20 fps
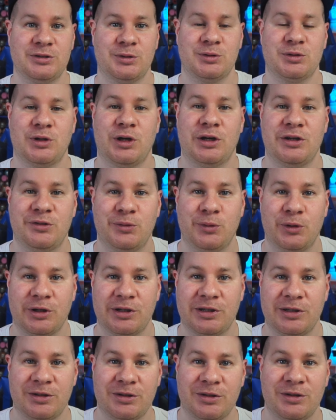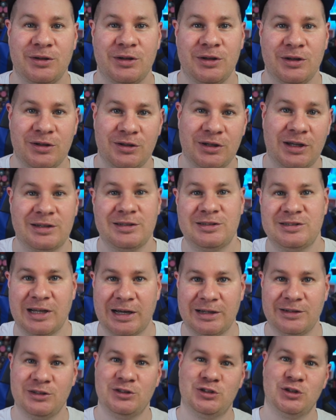So I was kind of working like a
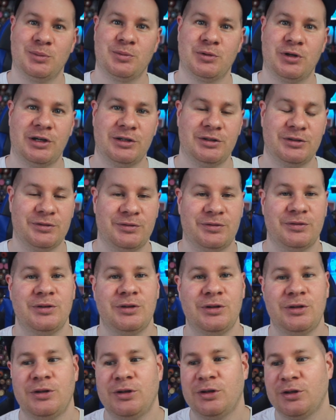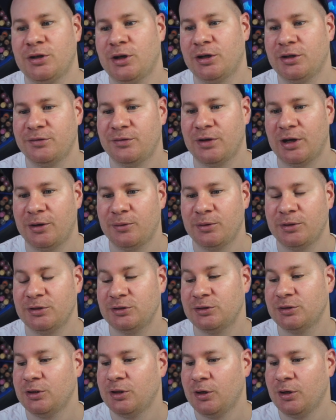Saturday job kind of
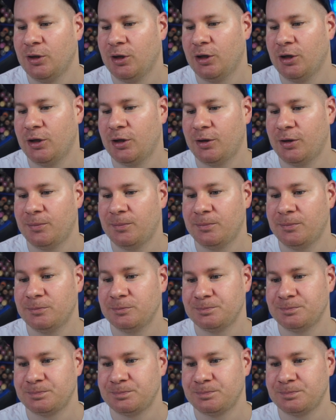hours. And